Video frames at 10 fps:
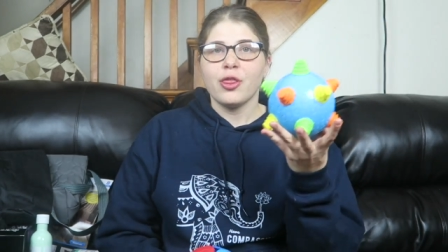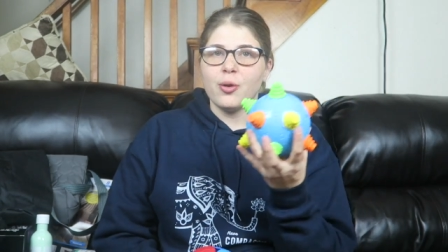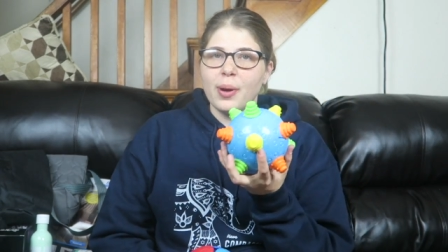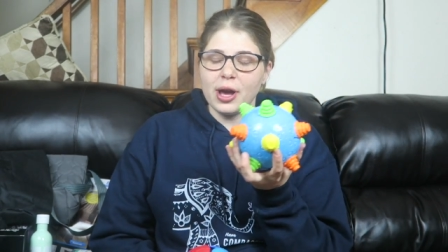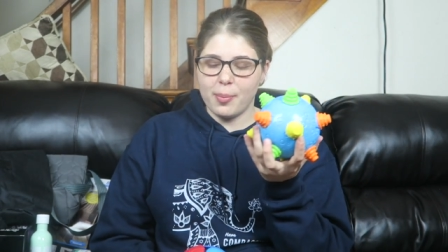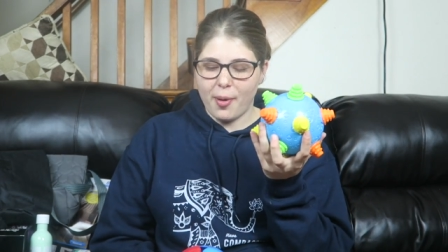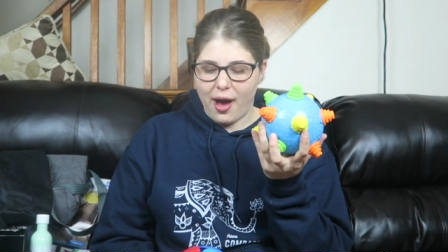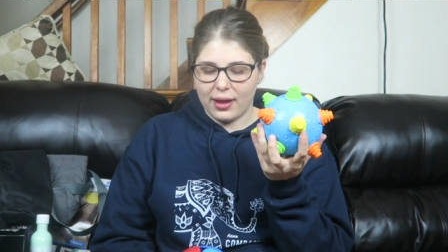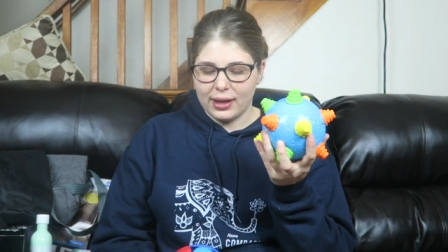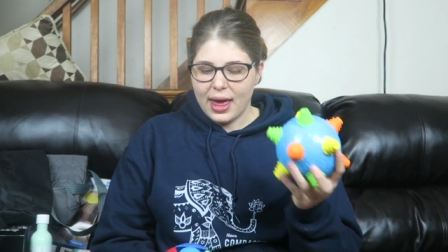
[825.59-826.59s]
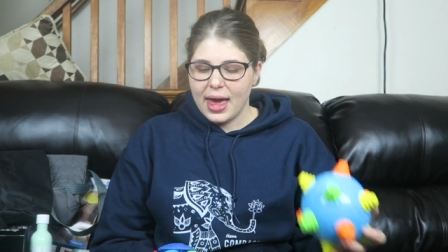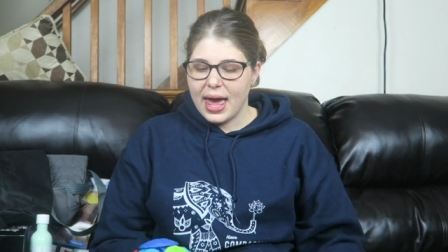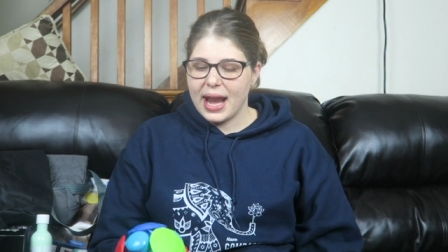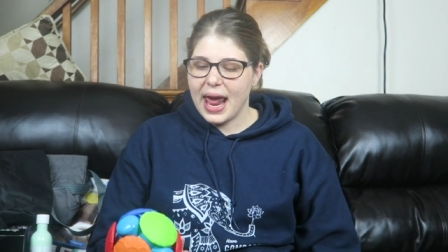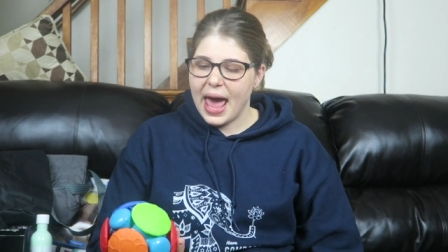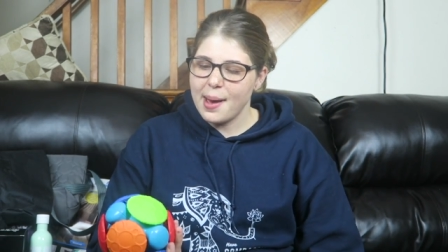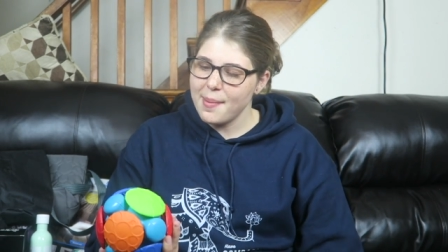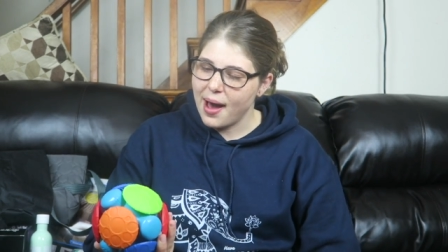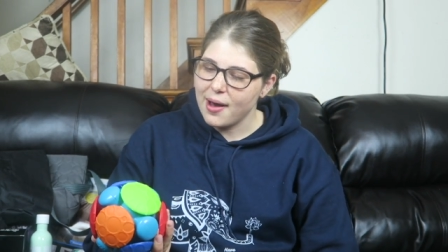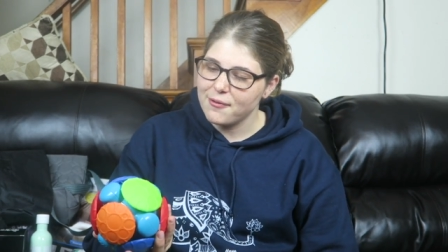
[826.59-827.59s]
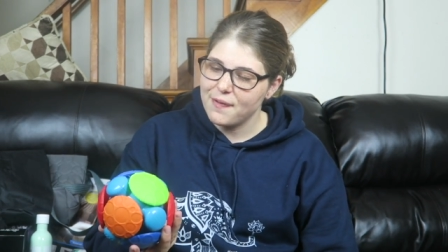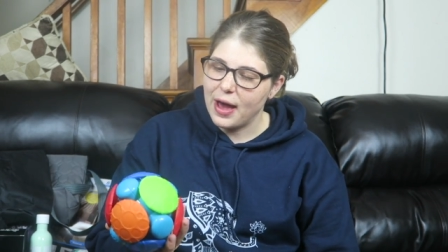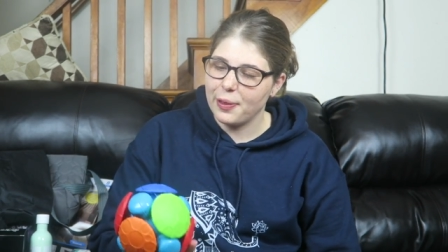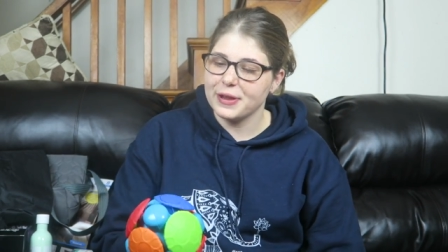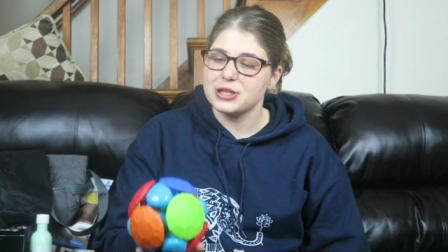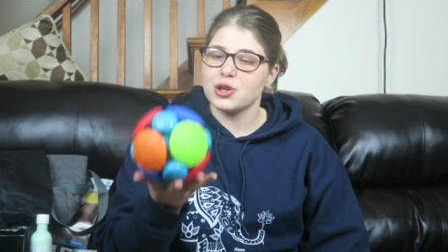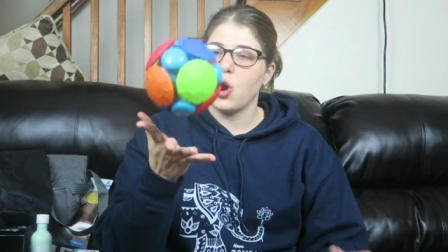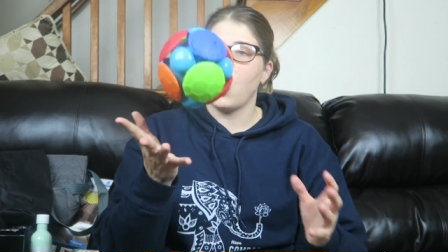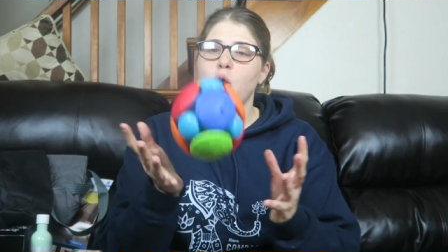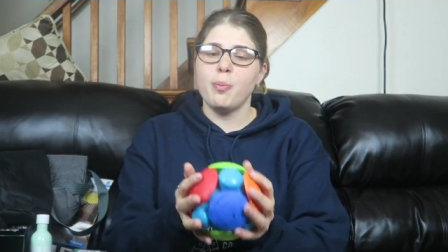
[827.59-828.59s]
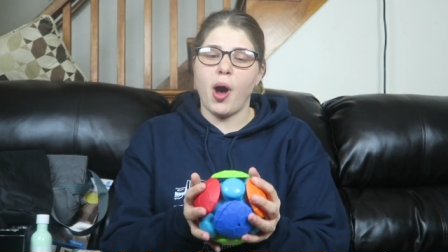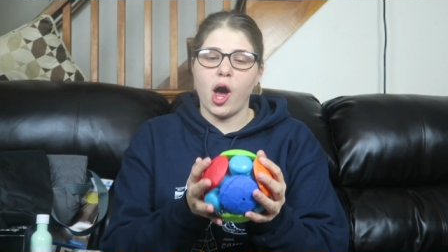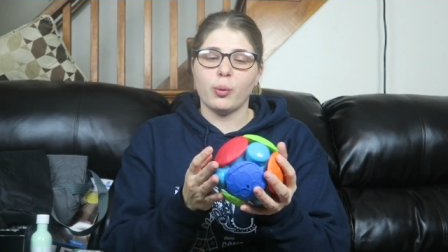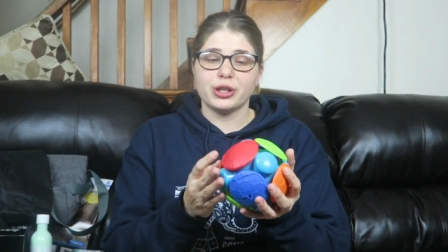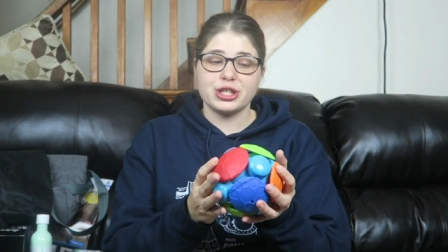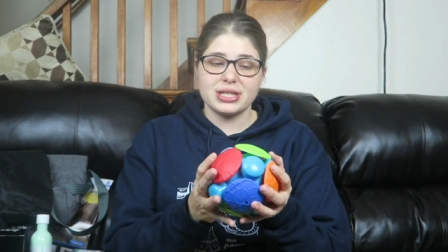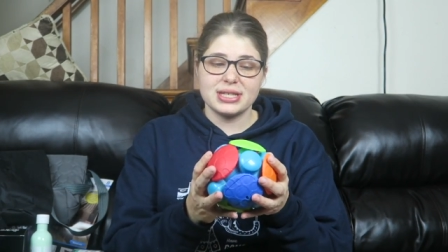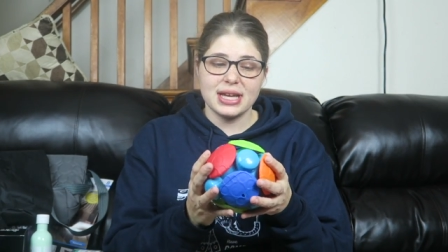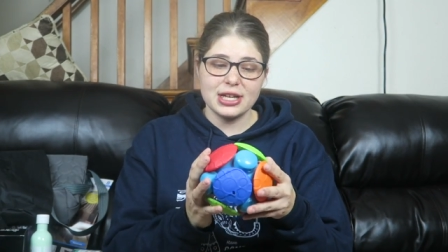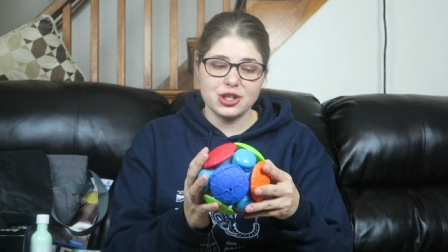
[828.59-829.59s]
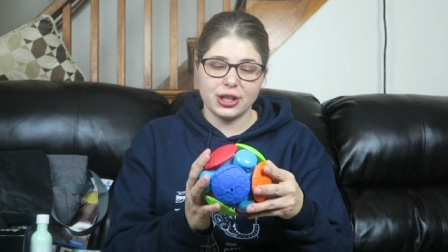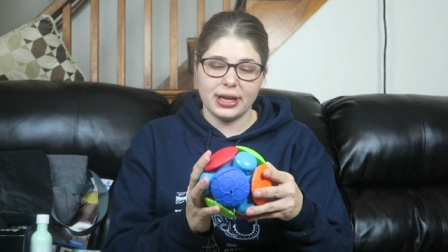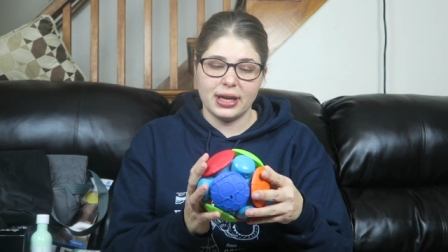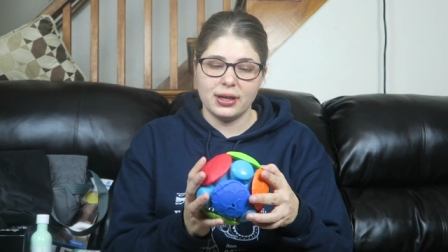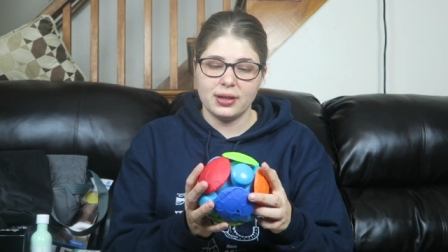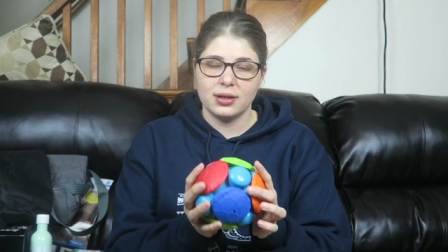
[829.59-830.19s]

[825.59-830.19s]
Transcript: the wiggle ball. And Emma found this O-ball, which is essentially